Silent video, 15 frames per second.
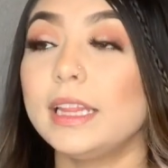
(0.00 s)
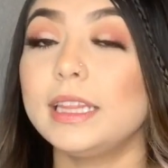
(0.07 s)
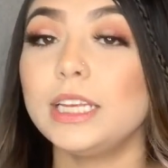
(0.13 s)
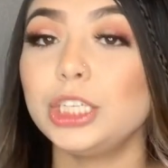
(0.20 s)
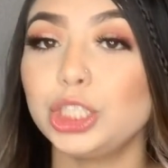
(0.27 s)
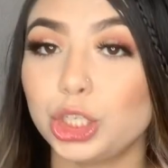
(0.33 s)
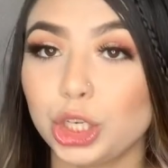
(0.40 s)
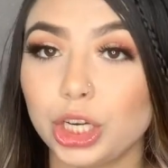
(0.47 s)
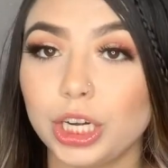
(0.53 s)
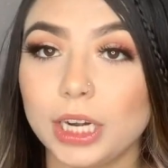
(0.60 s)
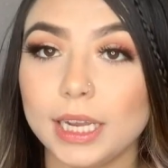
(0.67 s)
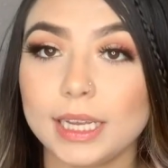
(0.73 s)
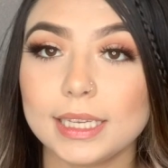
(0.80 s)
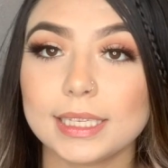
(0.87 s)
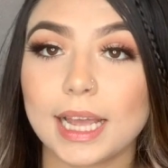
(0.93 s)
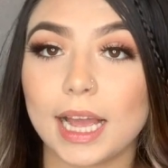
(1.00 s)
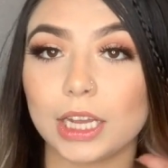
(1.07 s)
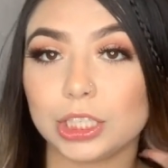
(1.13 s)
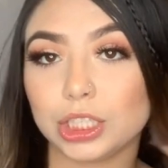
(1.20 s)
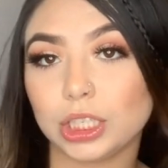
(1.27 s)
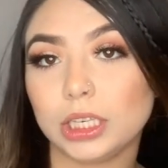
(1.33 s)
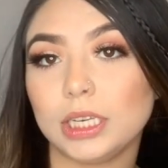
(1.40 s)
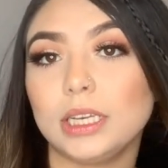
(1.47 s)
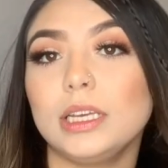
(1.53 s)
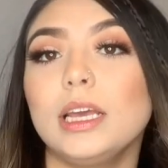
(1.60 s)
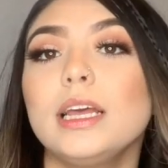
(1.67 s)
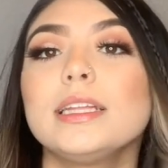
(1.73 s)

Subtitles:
This shirt is actually,